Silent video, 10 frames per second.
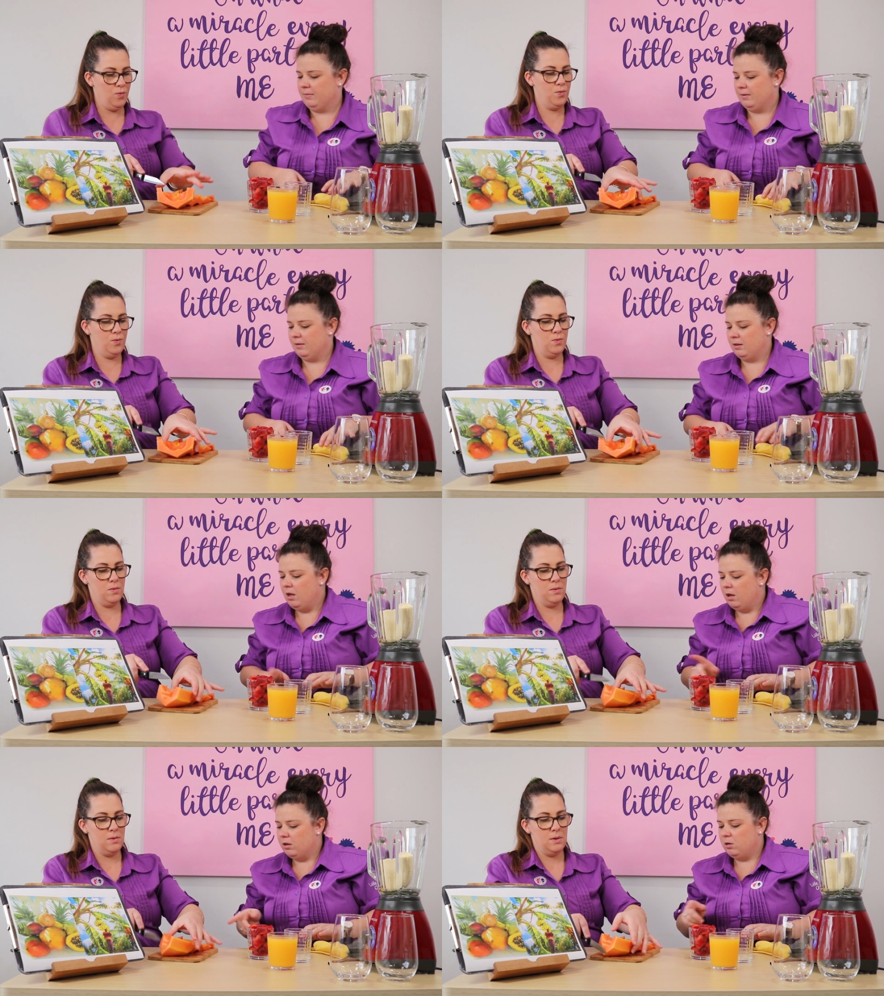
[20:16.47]
Speaker 1: Ooh.
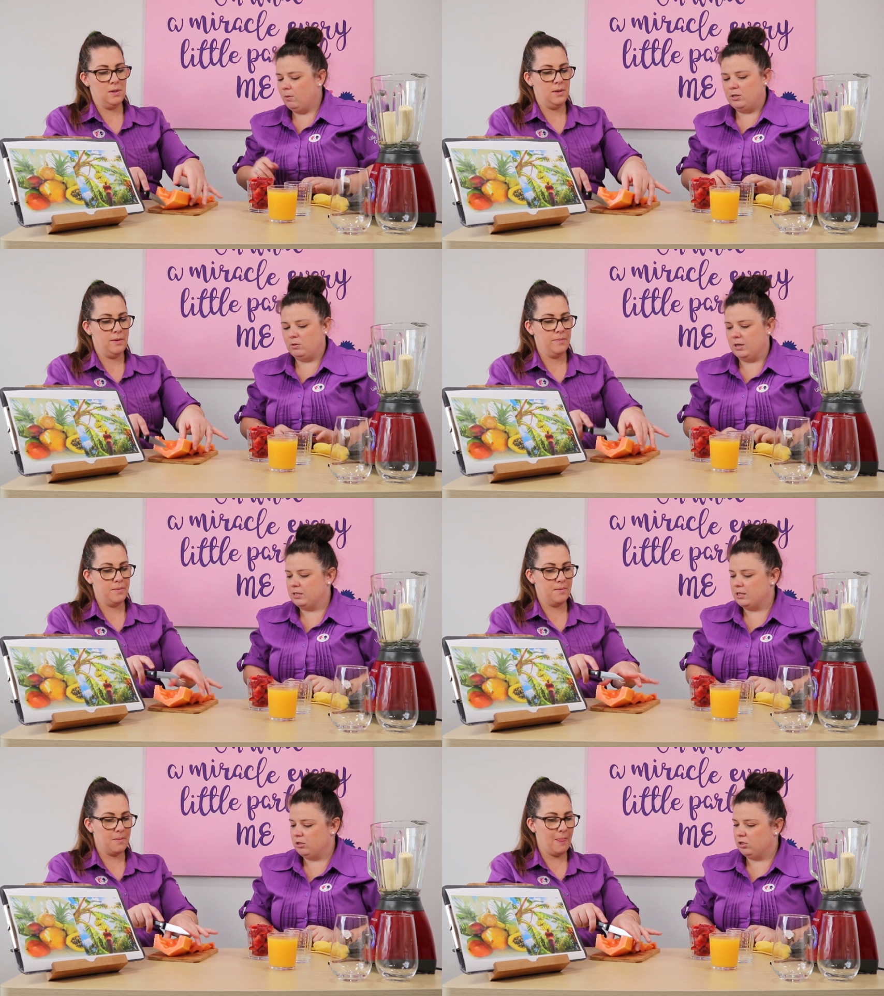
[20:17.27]
You are doing
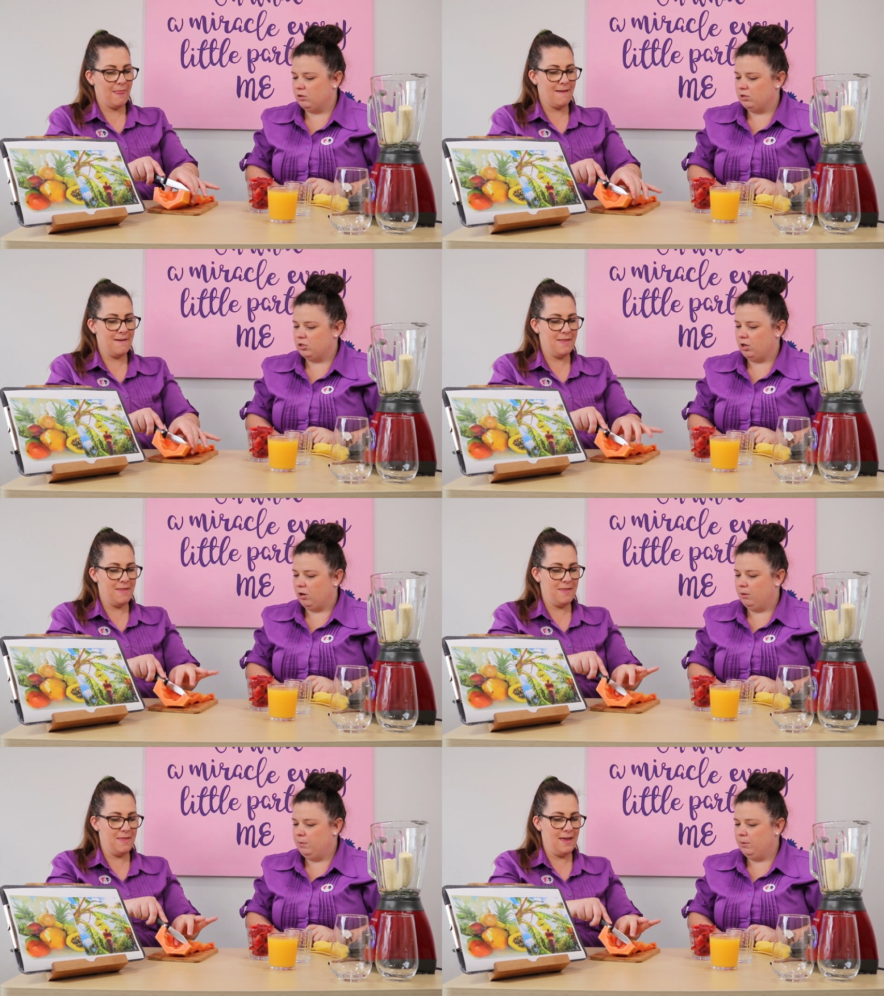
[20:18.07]
such a good
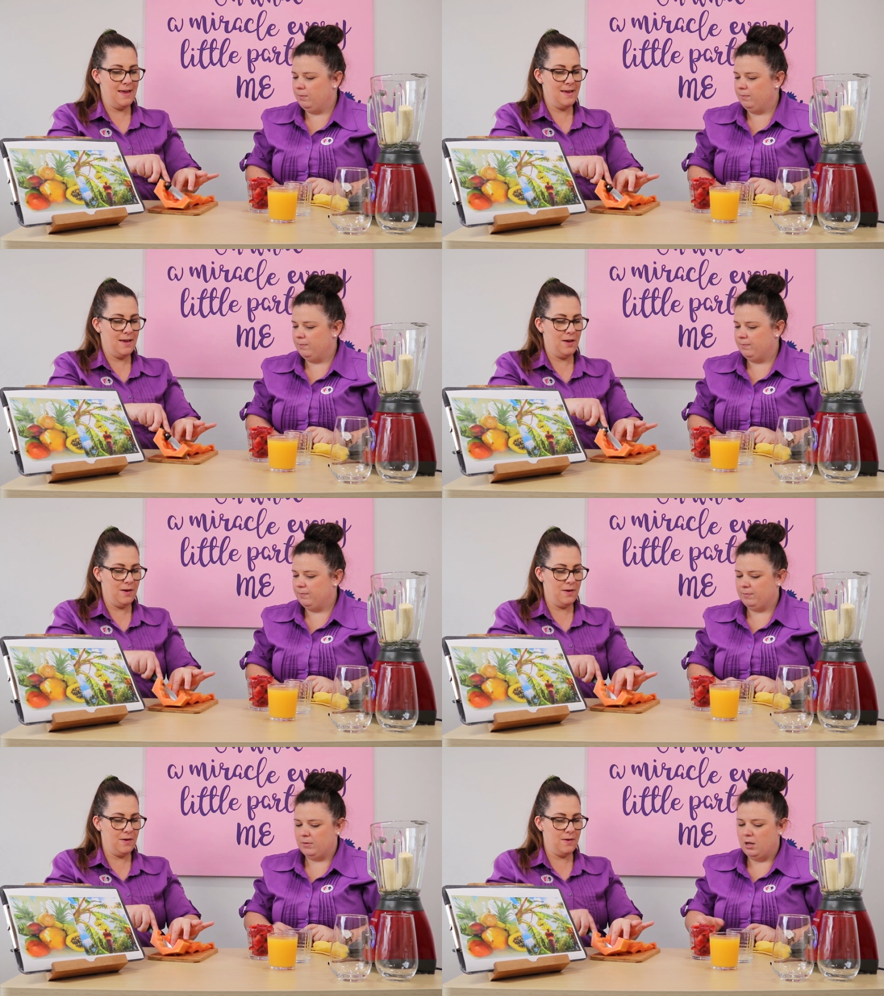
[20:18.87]
job. Thank
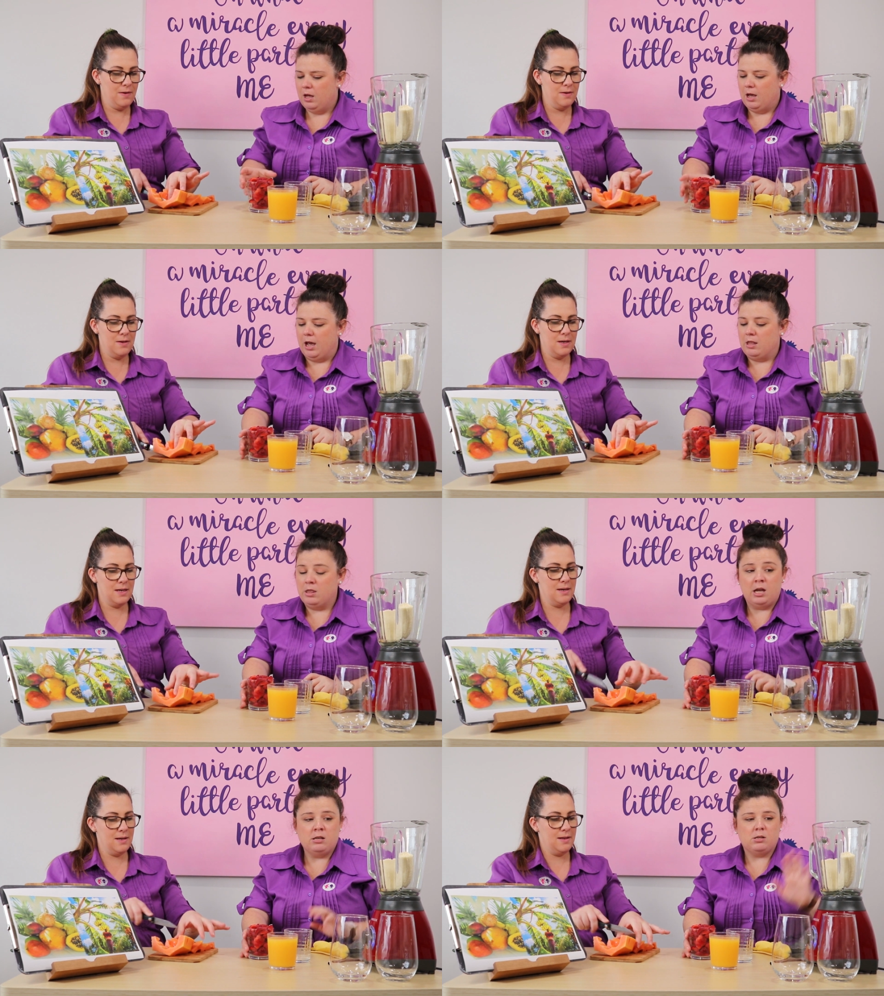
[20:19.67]
you. And
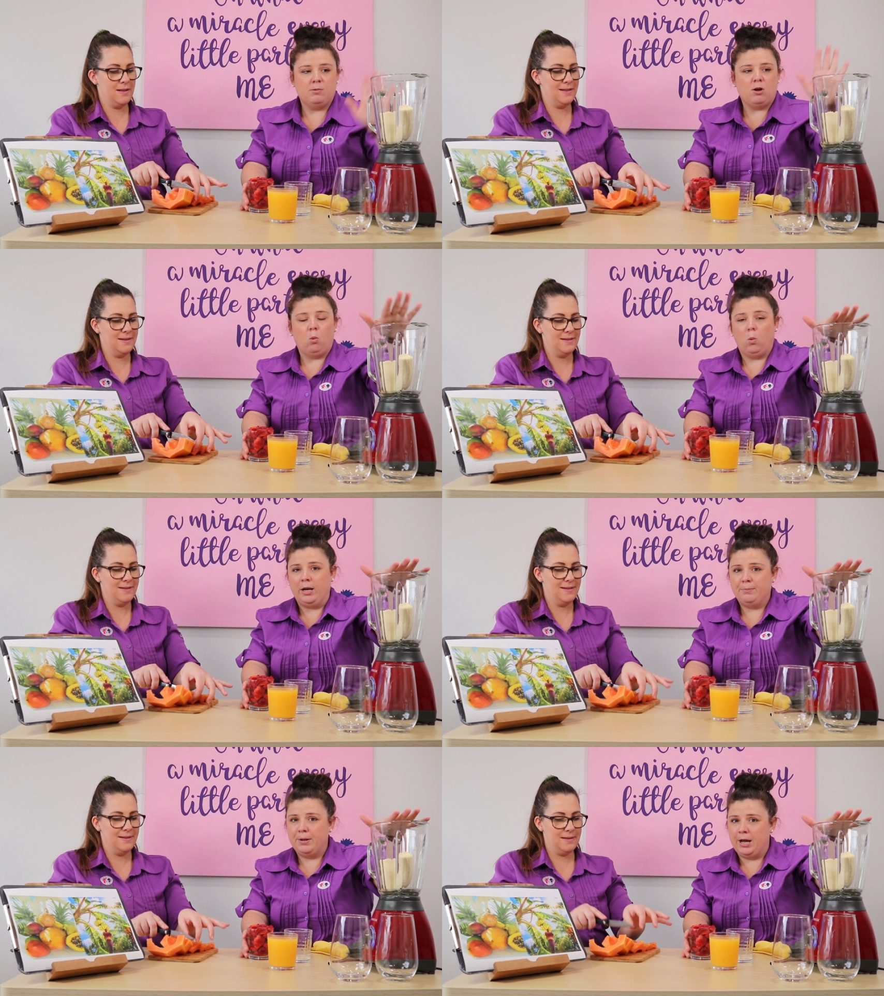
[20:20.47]
then, so we got
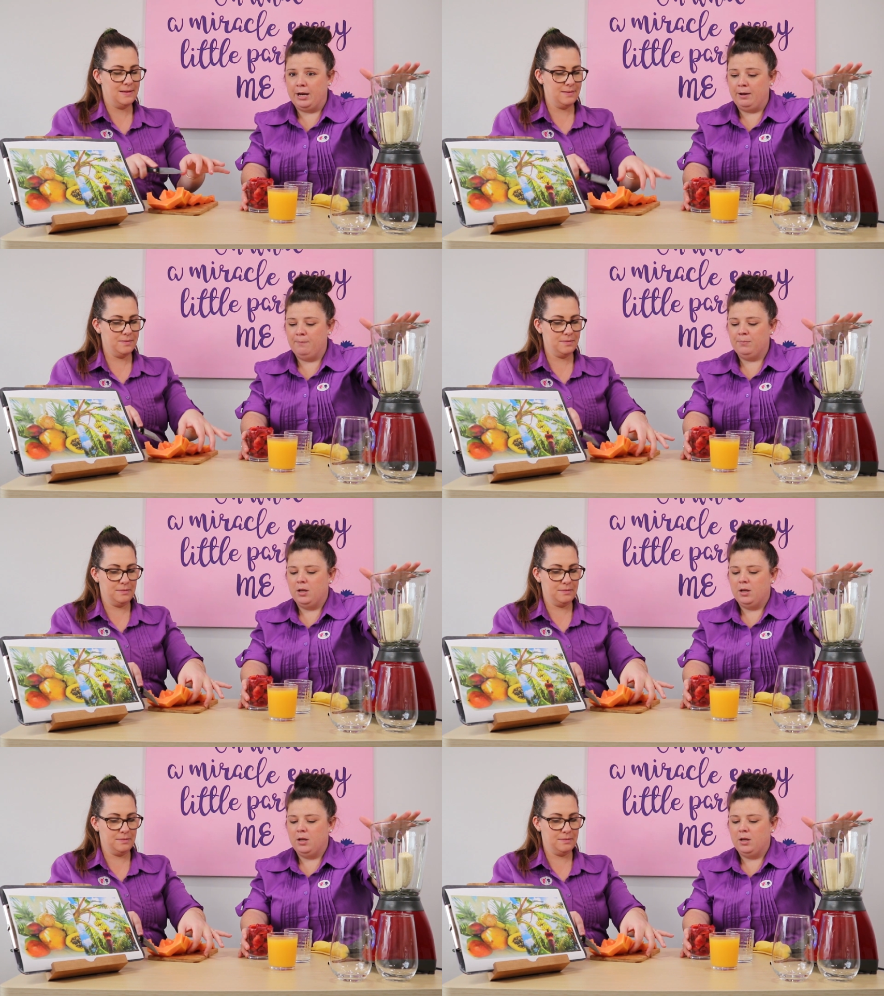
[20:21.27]
one banana,